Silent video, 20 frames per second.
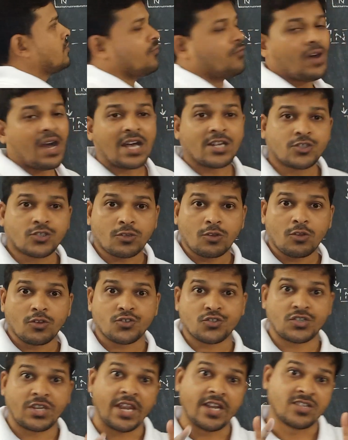first law
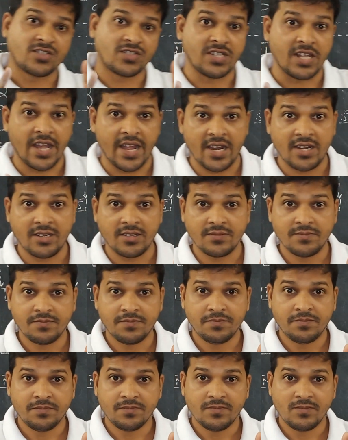states that
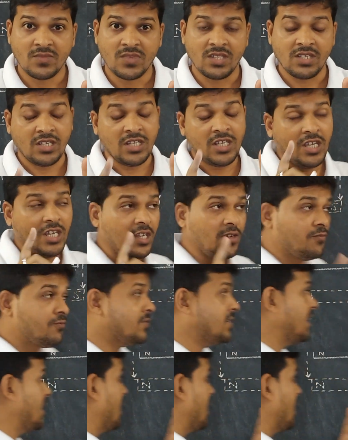if